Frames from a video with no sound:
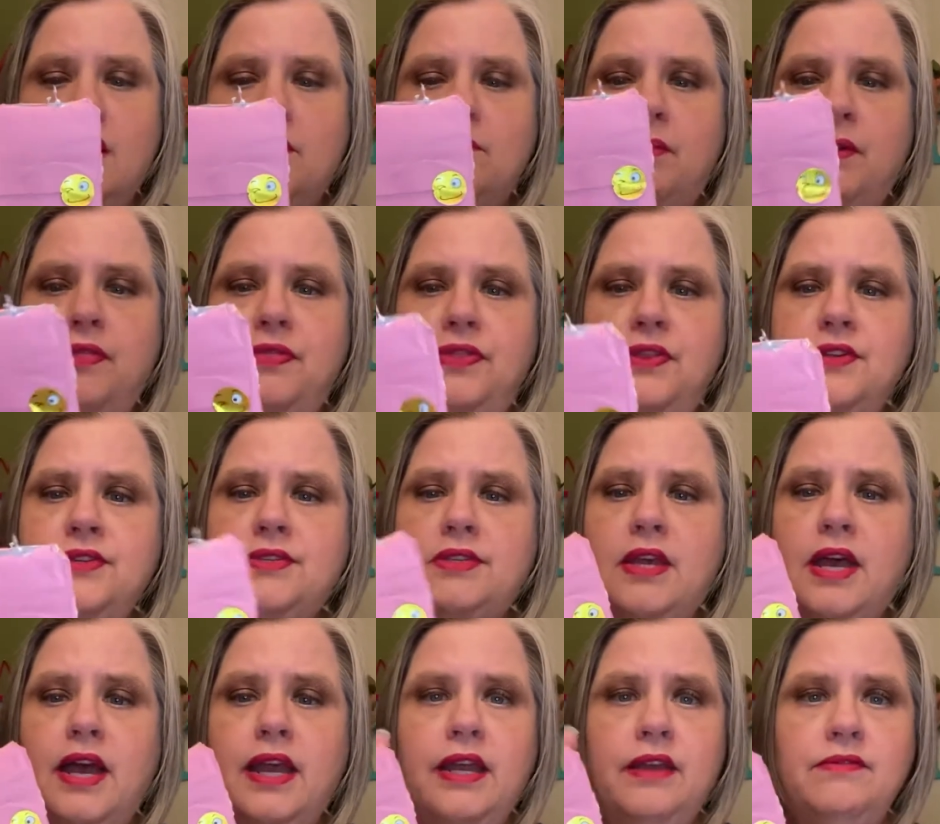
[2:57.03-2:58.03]
But this,
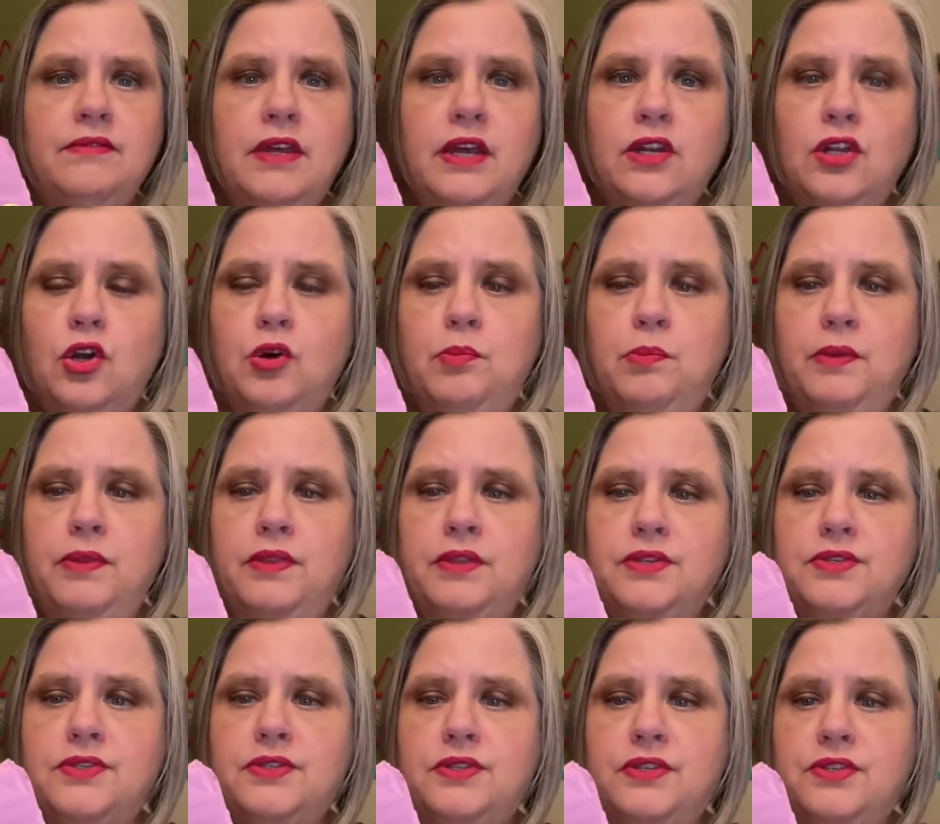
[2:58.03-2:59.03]
I have not opened
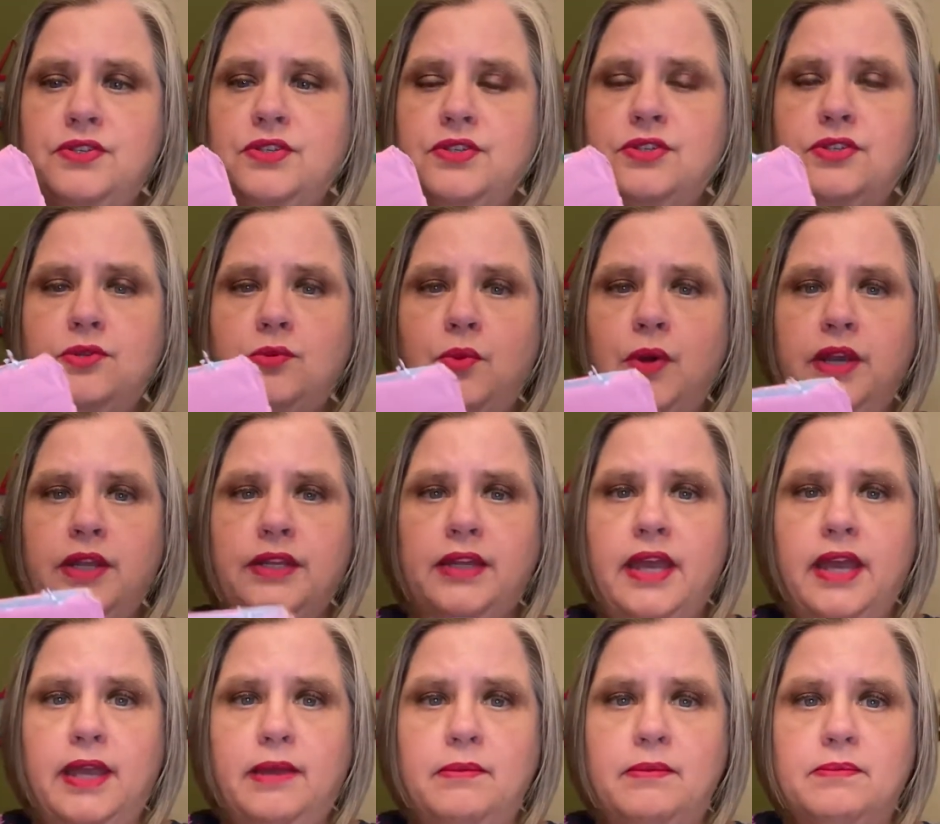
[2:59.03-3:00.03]
this. This is the way it
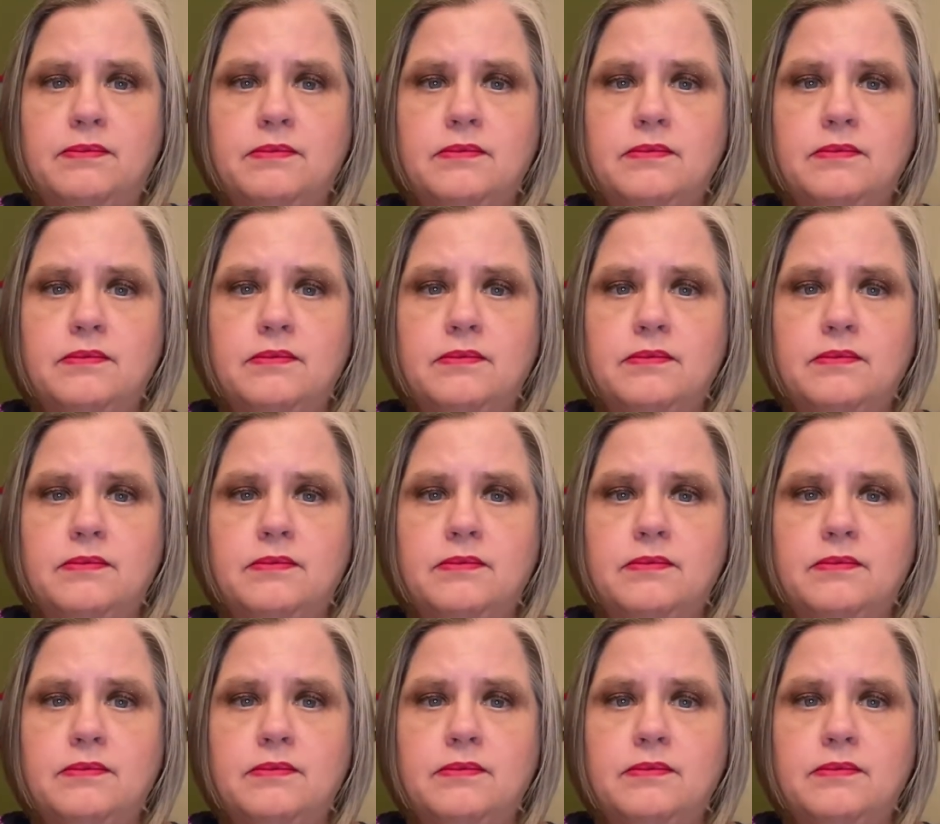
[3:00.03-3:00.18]
came.